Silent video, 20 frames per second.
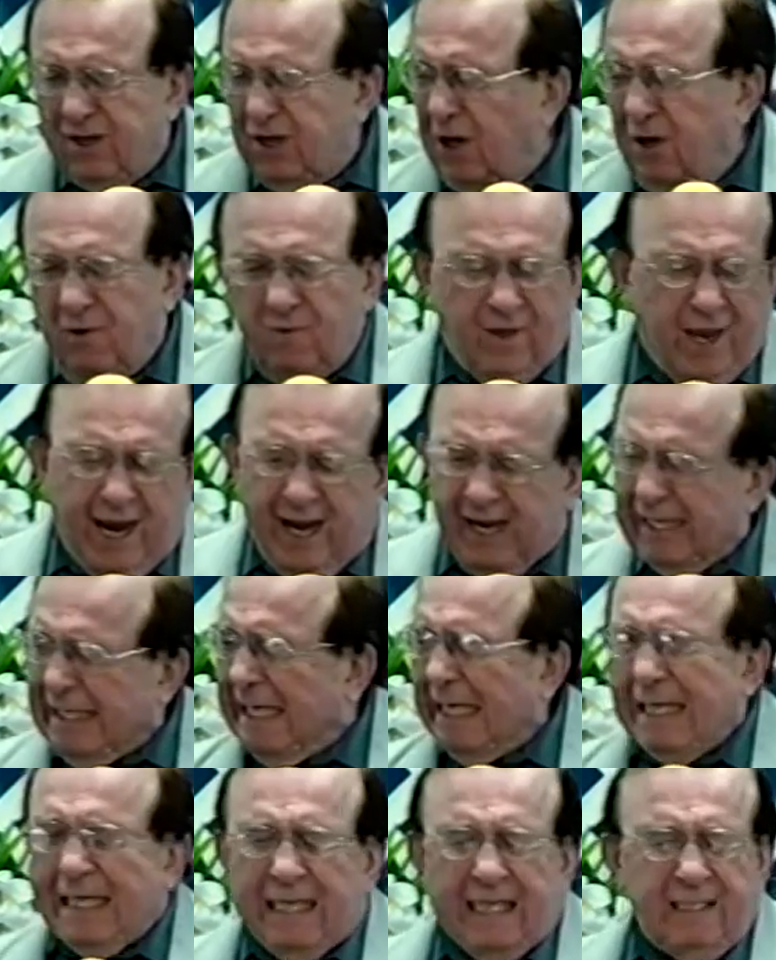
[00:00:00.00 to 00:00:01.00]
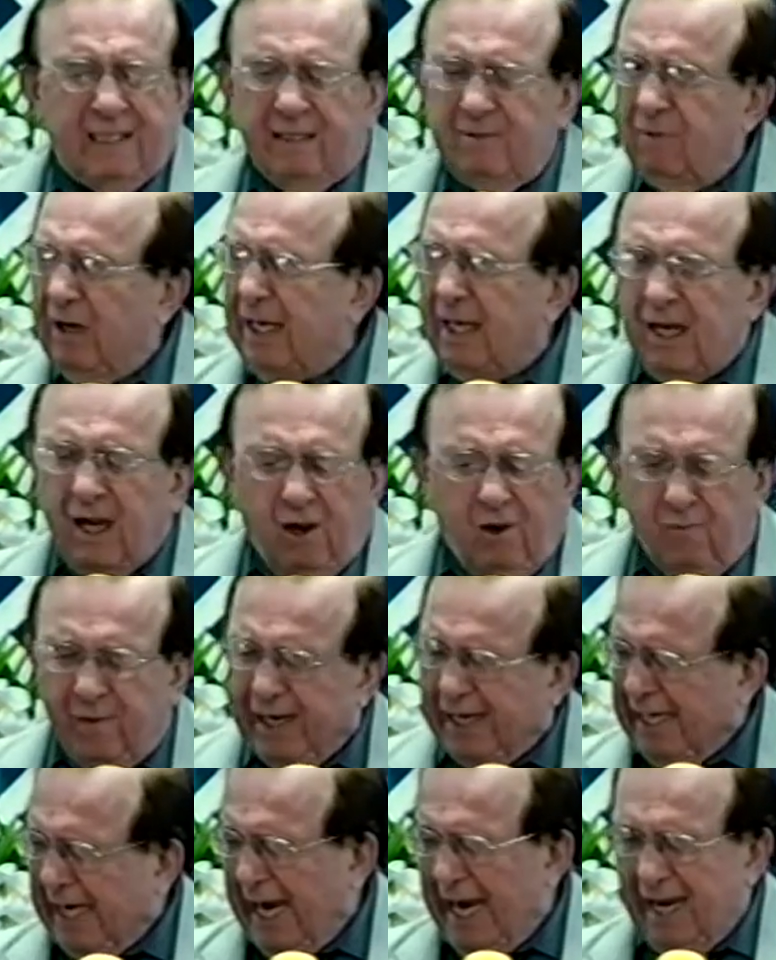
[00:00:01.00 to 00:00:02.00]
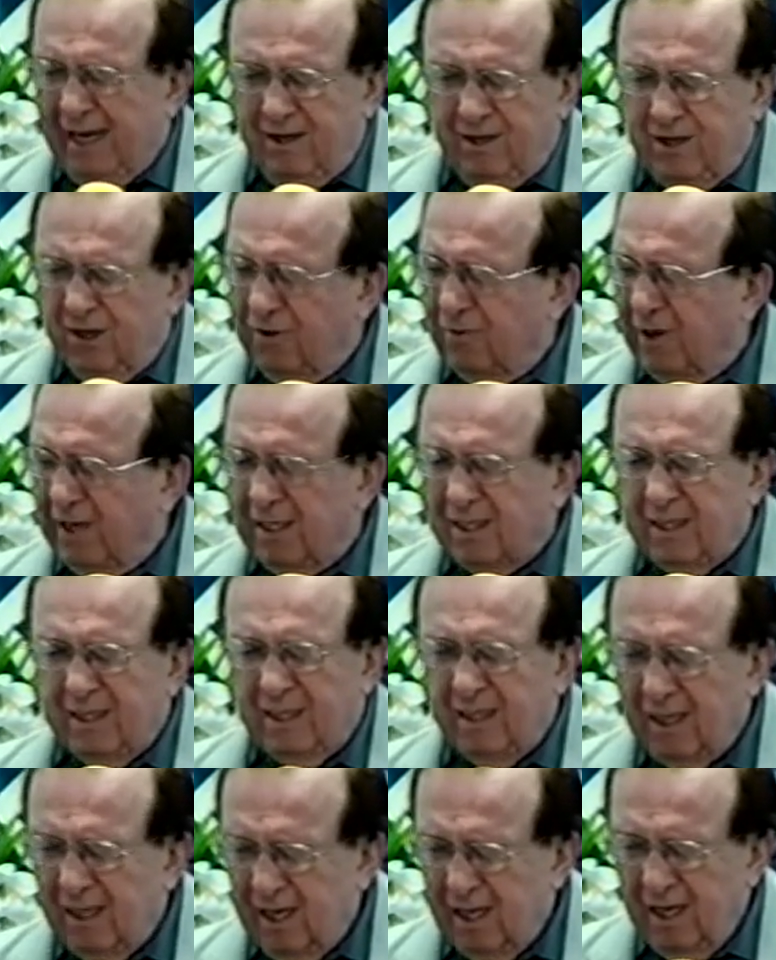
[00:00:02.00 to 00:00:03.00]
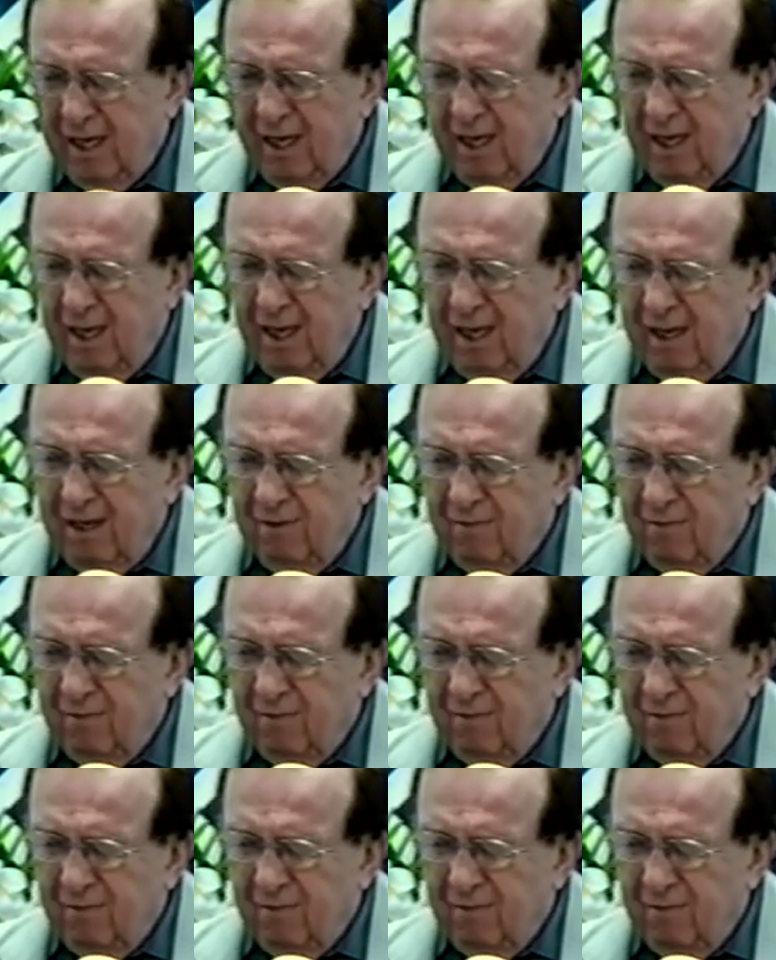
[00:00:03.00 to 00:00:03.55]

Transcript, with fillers: we just can't do that, God. We know we can't do it.